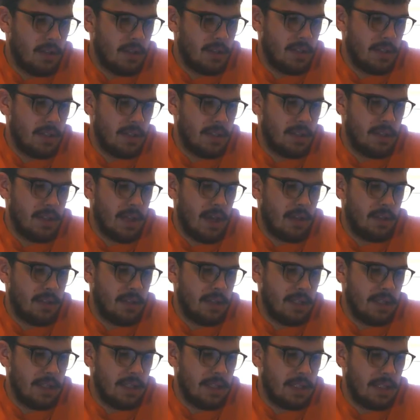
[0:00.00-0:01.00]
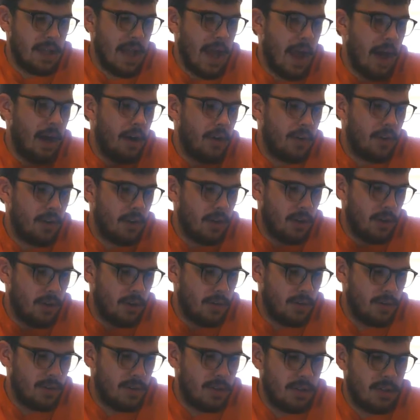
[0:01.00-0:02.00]
says that this
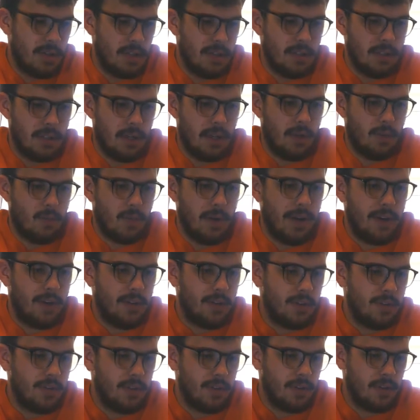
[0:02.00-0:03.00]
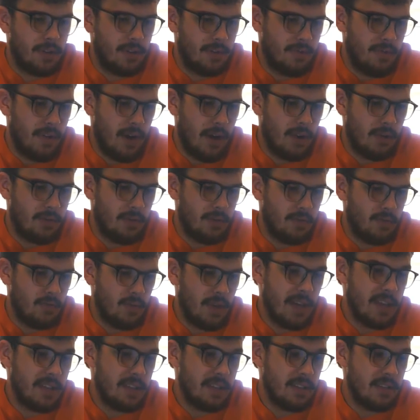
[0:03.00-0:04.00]
allulose is a rare sugar found in
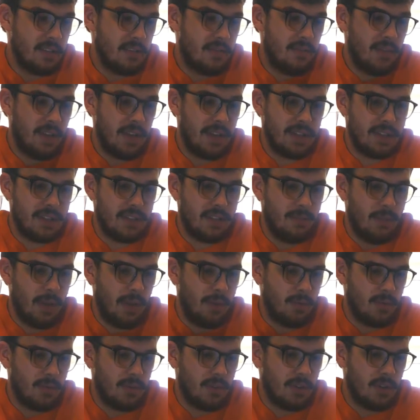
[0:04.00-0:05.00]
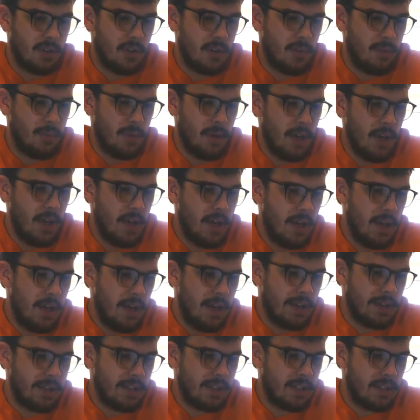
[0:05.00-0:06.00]
raisins, figs, and maple syrup.
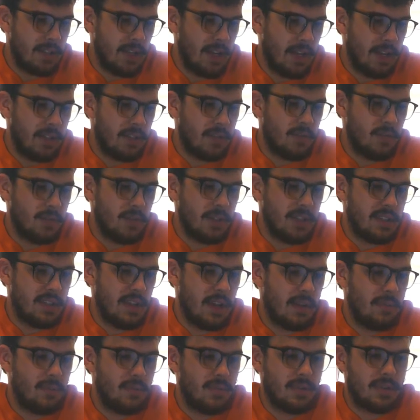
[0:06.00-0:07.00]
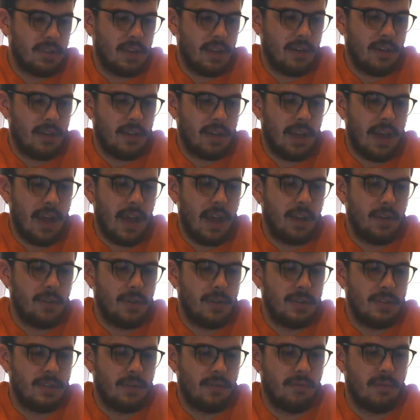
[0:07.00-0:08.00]
It contains only 10% of the
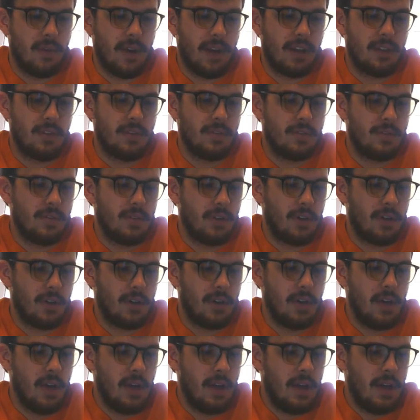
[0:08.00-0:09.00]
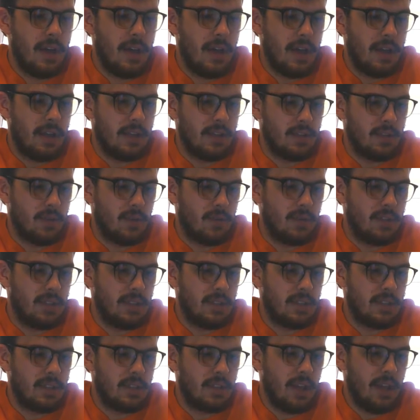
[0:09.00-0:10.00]
calories of regular sugar and is only
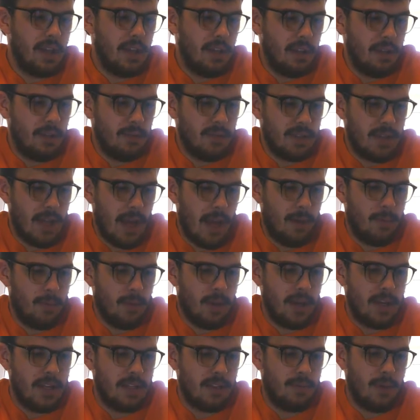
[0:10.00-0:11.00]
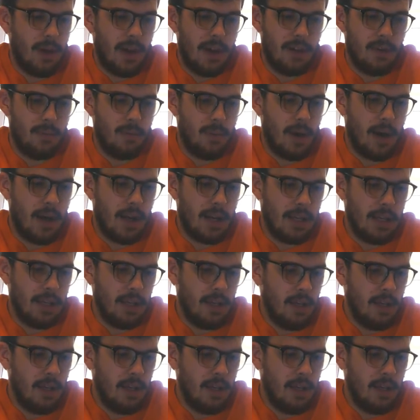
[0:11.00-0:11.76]
slightly metabolized by your body,